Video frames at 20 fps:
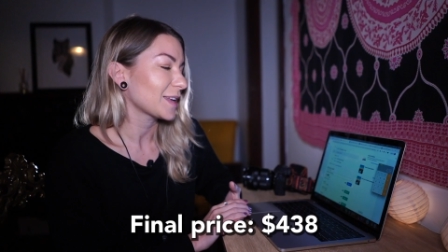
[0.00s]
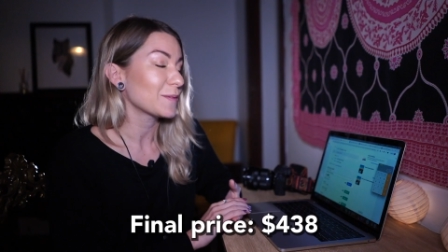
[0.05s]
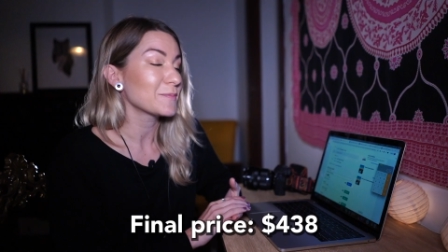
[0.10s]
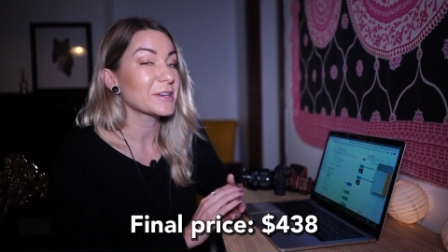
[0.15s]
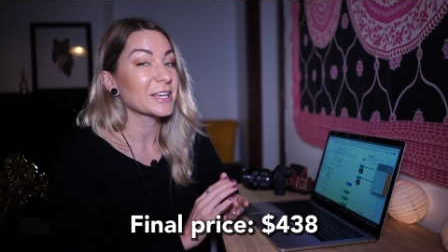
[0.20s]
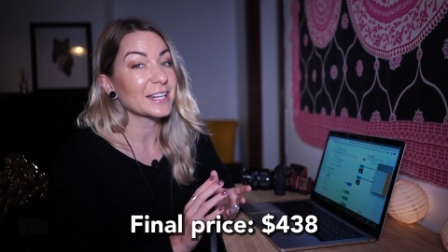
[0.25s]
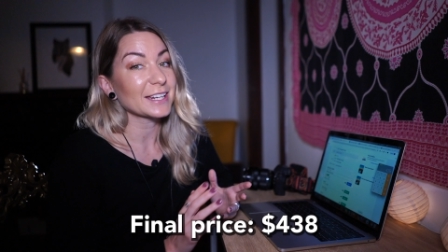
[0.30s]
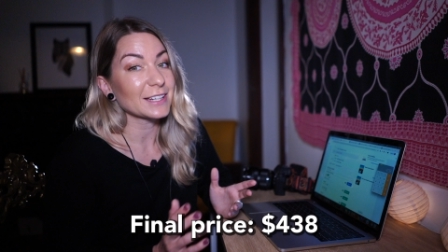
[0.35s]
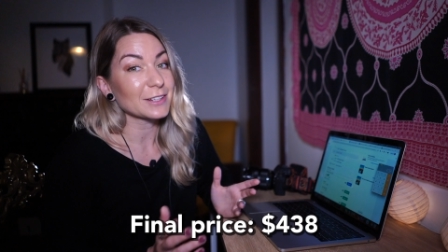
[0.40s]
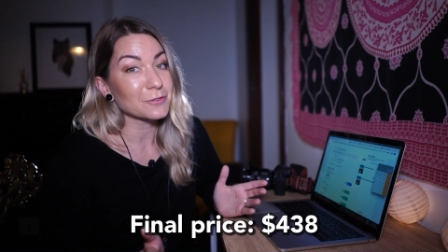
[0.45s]
And
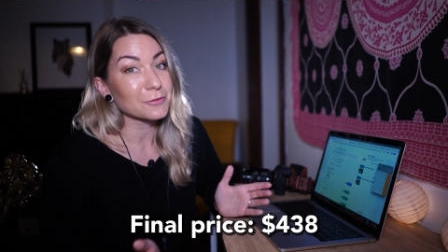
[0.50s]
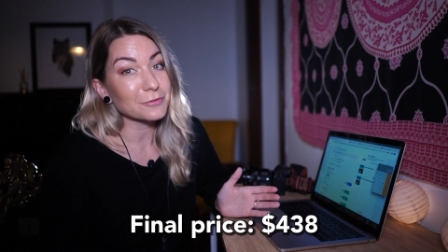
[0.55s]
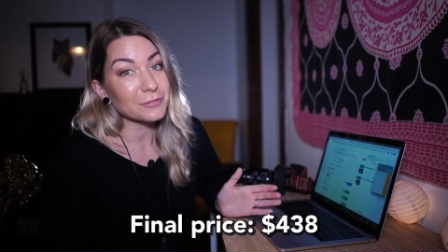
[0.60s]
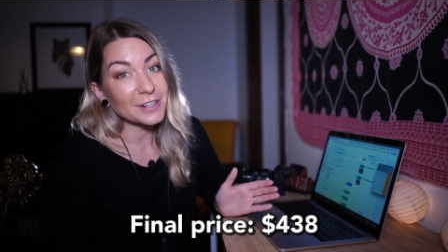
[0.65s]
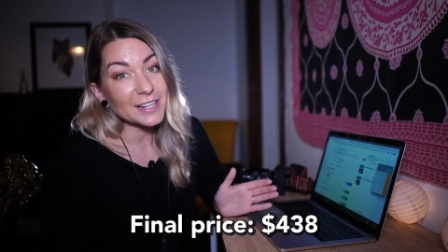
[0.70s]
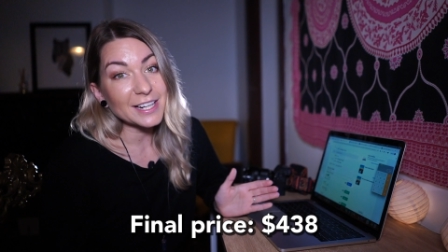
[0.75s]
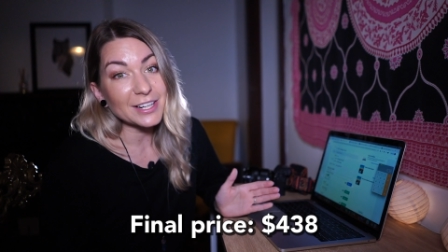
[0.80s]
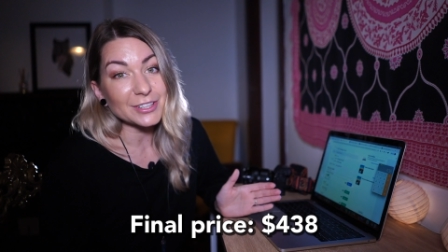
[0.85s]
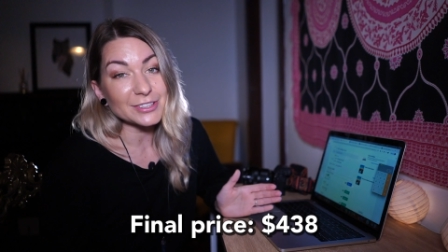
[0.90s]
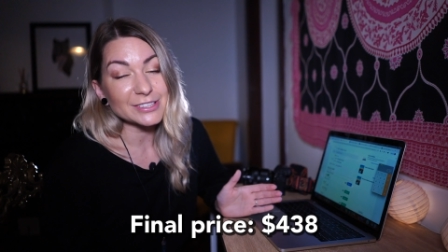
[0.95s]
we're getting a
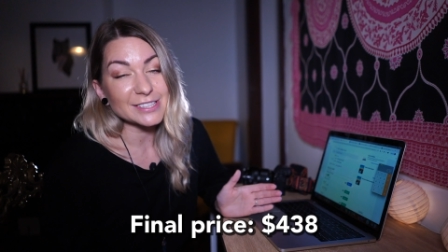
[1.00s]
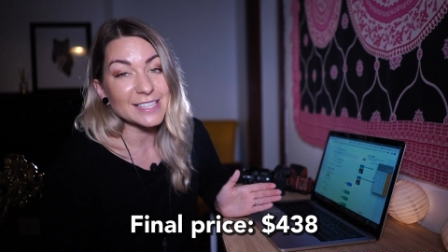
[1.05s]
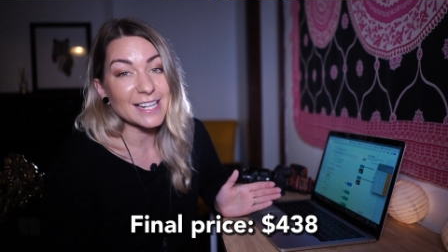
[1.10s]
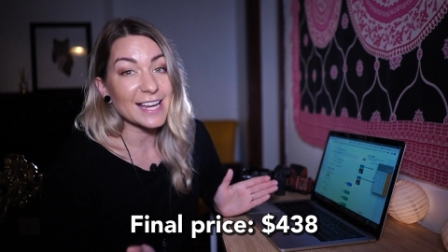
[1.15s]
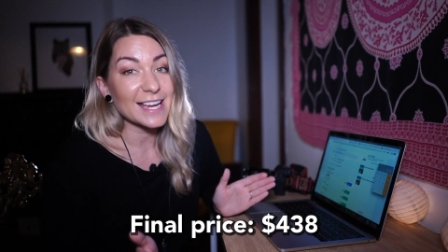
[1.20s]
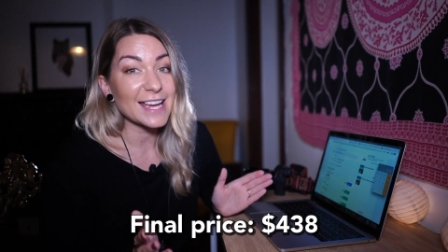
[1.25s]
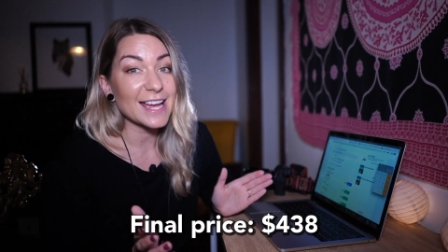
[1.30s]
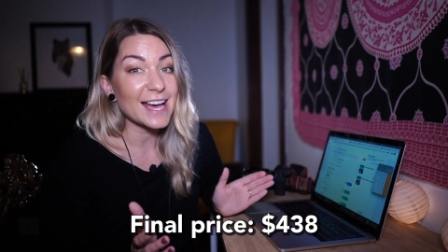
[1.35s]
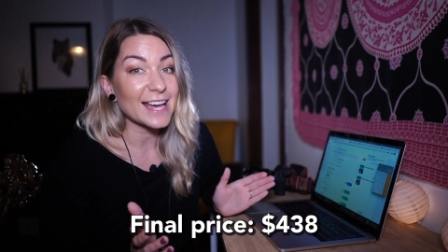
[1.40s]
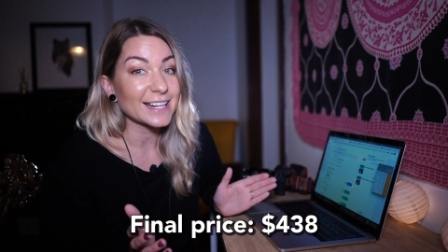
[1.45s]
free
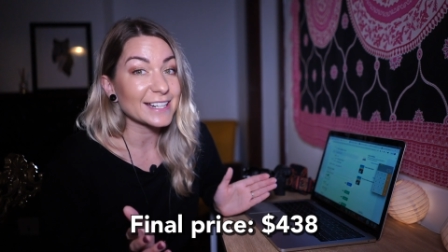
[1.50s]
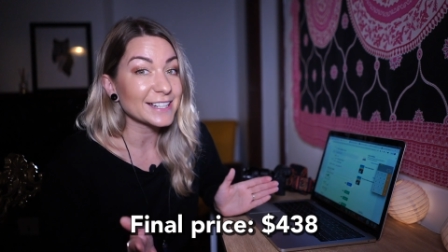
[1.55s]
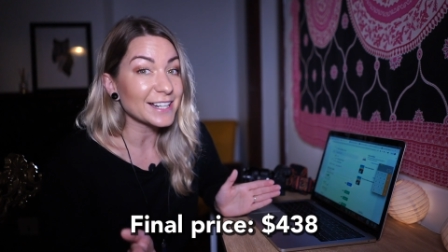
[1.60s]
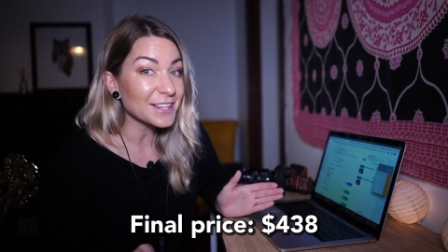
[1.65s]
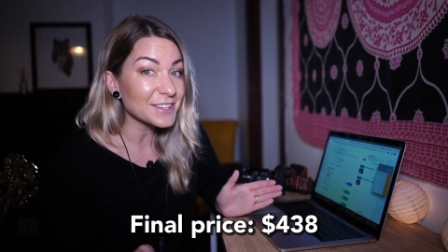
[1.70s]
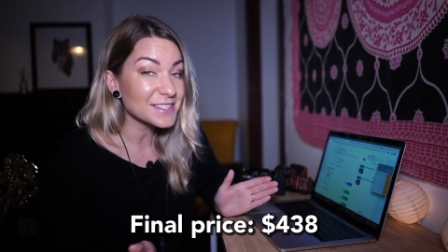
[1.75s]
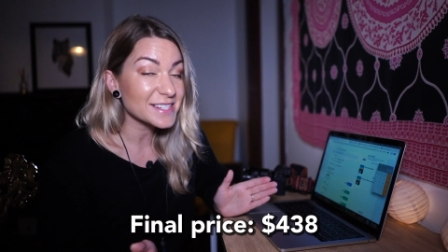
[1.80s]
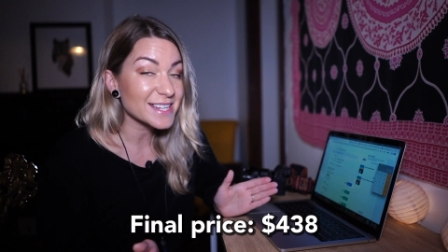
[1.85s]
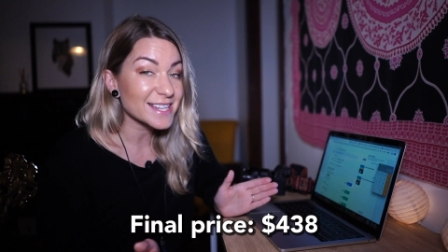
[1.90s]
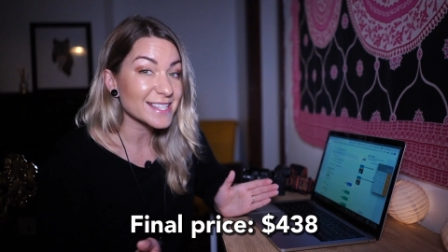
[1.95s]
holiday at
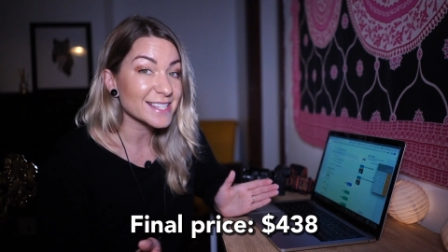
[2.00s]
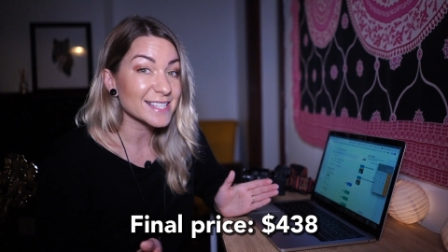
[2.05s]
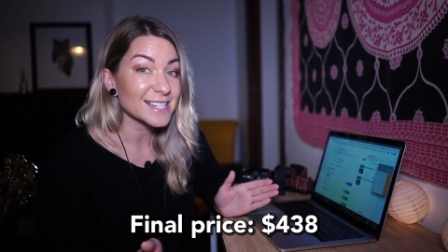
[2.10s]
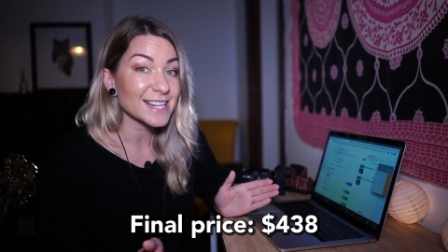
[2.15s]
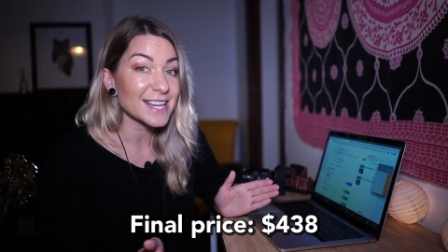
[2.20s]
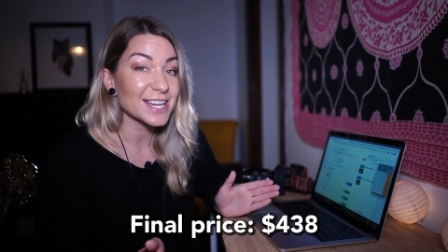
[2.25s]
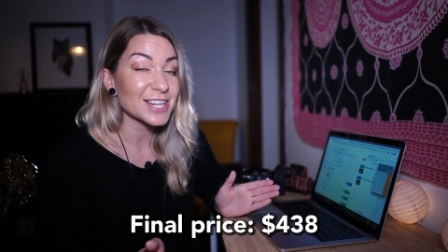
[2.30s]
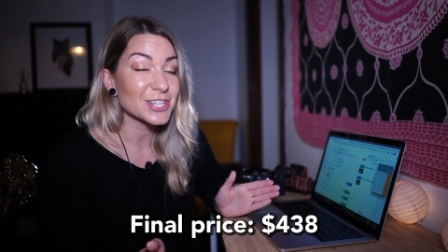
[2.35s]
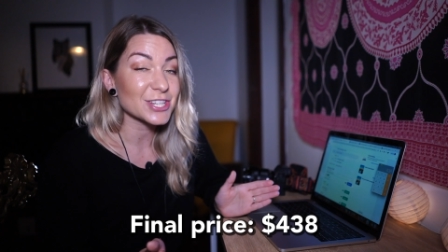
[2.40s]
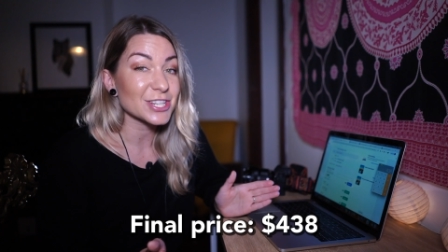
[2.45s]
another
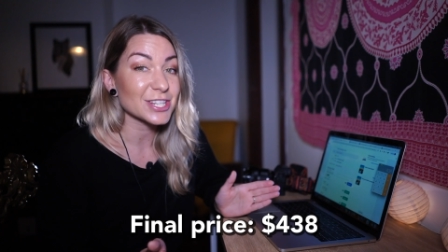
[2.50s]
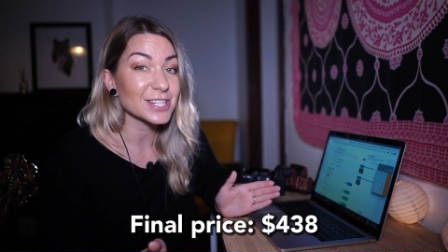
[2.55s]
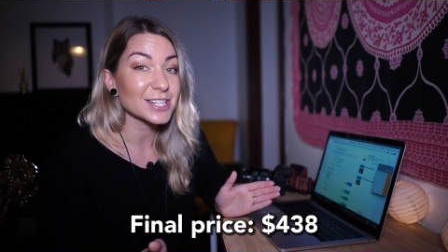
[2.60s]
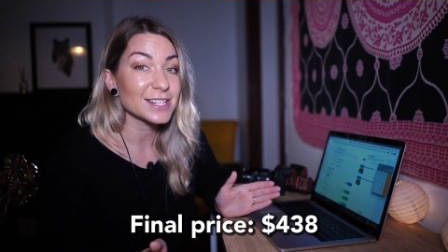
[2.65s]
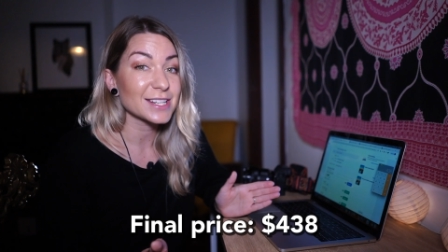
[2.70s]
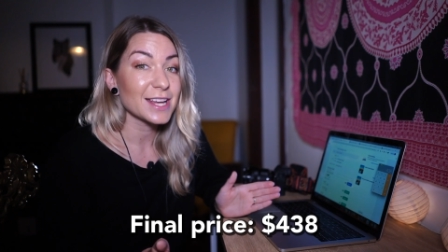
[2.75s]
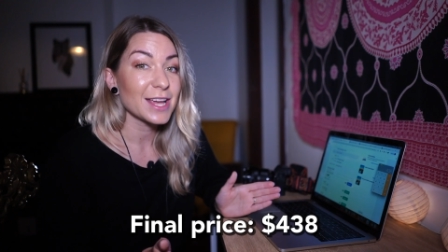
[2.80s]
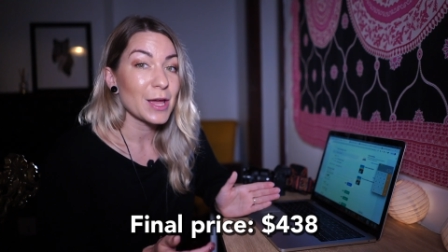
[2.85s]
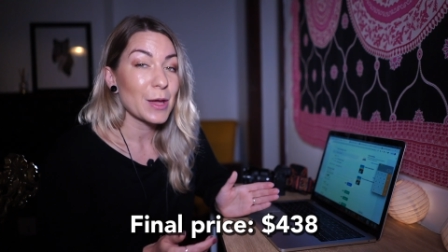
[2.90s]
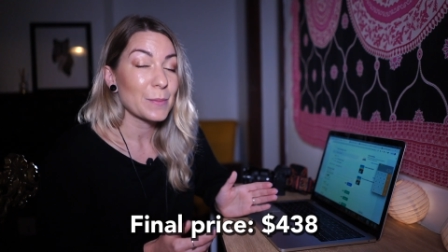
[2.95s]
destination